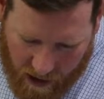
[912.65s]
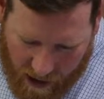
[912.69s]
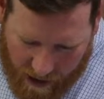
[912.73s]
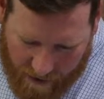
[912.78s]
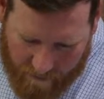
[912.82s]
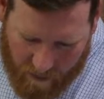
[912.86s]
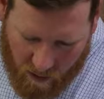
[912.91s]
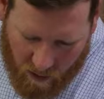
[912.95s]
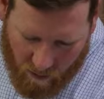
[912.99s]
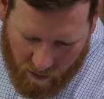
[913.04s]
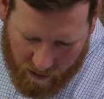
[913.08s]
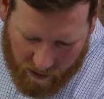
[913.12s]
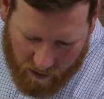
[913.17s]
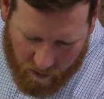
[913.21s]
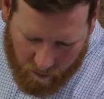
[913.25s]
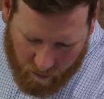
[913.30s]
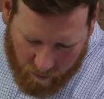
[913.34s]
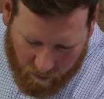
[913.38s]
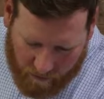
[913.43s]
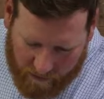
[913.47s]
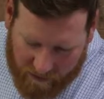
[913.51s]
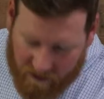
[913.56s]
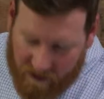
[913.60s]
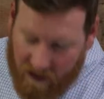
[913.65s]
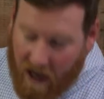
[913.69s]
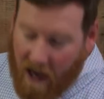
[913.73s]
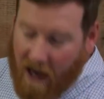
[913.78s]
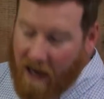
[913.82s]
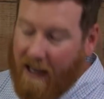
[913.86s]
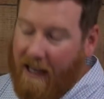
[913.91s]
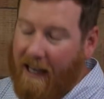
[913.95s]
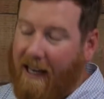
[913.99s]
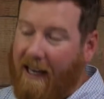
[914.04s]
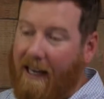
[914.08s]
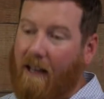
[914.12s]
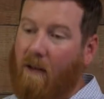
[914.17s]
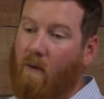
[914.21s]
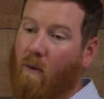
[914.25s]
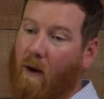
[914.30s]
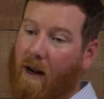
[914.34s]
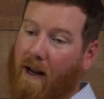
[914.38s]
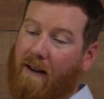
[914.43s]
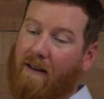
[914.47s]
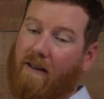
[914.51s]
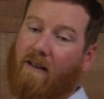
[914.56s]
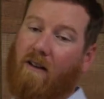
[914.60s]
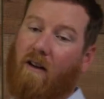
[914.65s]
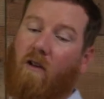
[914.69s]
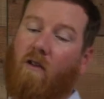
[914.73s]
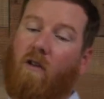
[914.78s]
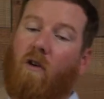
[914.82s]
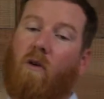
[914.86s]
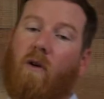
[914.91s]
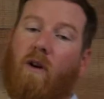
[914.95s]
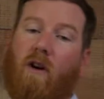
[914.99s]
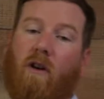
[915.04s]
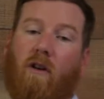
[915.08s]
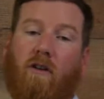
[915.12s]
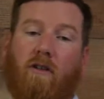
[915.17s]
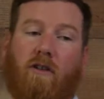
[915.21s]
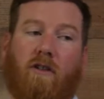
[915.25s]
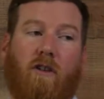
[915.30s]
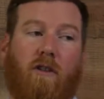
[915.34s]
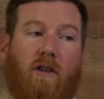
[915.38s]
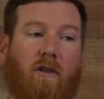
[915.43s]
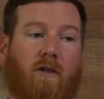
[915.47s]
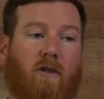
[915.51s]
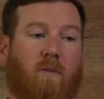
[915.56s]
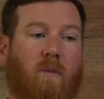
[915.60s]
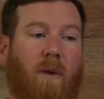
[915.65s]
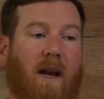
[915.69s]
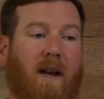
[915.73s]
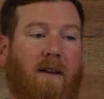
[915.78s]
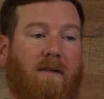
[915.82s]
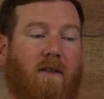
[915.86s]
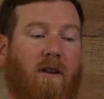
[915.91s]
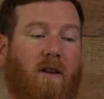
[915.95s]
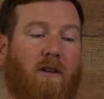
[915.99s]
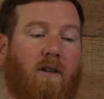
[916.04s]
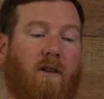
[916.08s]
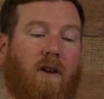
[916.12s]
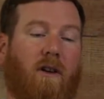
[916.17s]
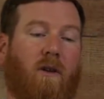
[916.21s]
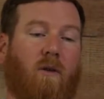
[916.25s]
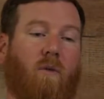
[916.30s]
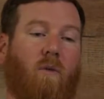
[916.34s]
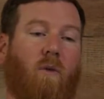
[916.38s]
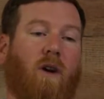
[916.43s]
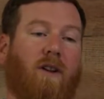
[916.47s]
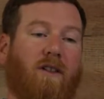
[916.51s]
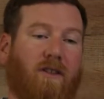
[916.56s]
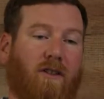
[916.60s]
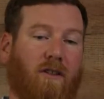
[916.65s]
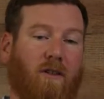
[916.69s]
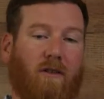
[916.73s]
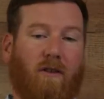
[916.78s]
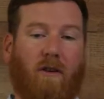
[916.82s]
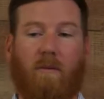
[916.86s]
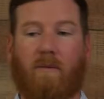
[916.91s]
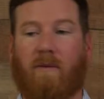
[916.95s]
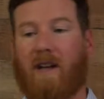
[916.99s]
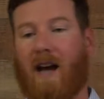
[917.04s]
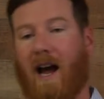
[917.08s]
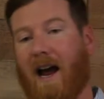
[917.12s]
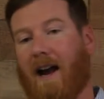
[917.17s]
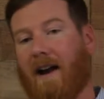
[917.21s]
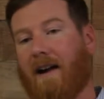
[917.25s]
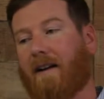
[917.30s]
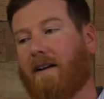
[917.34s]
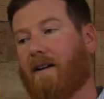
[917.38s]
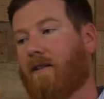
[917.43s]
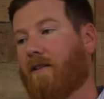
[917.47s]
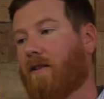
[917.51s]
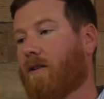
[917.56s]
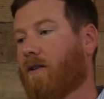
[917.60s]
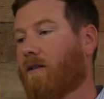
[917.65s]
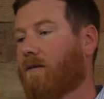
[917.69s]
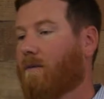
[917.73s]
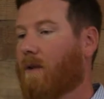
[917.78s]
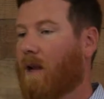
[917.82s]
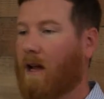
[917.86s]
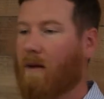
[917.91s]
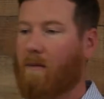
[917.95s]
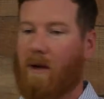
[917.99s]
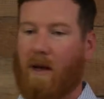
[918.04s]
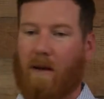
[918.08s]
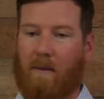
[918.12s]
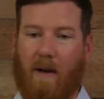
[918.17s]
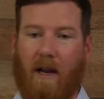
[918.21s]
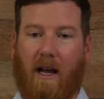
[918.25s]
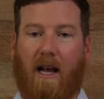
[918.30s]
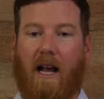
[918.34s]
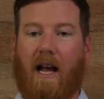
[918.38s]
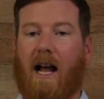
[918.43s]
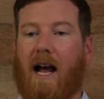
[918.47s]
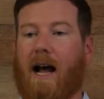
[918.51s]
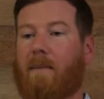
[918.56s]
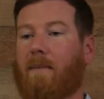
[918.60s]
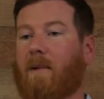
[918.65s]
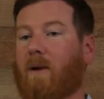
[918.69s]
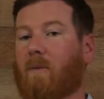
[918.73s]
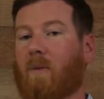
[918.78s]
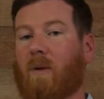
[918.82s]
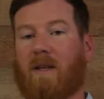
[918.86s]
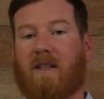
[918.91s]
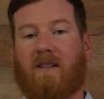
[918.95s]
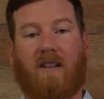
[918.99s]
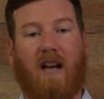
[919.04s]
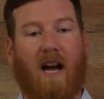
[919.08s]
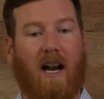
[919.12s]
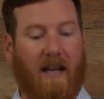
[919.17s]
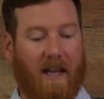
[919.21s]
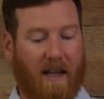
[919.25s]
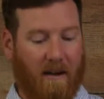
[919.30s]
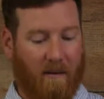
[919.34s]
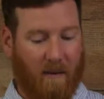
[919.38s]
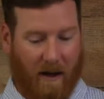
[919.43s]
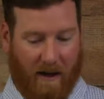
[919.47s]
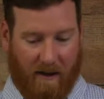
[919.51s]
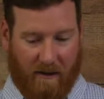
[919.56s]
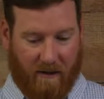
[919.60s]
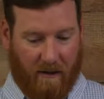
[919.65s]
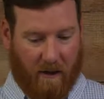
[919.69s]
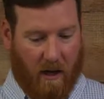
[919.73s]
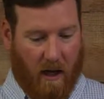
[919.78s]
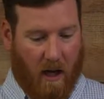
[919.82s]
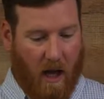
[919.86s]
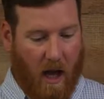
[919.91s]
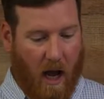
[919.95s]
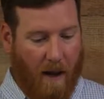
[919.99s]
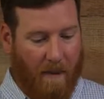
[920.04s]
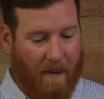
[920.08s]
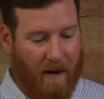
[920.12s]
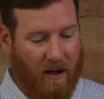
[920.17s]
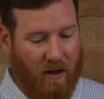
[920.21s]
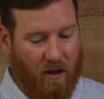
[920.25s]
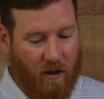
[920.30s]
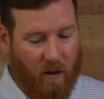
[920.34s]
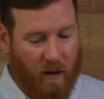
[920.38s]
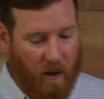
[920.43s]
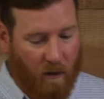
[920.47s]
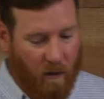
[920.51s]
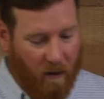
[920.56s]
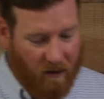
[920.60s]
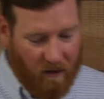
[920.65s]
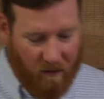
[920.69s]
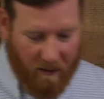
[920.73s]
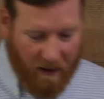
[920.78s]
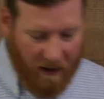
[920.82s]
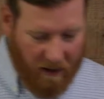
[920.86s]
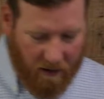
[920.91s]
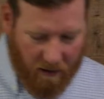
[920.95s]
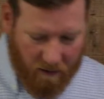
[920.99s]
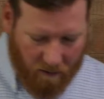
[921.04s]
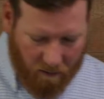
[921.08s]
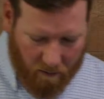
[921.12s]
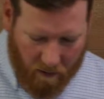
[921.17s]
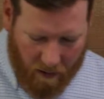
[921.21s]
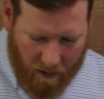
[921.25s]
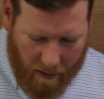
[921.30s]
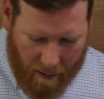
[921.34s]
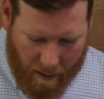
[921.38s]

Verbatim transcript: I'm going to please God anyways. Although it hurts, although it's painful, although I don't want to, although I'm tired, although blah, blah, blah, I'm going to please God anyways. I'm going to do what He wants me to do.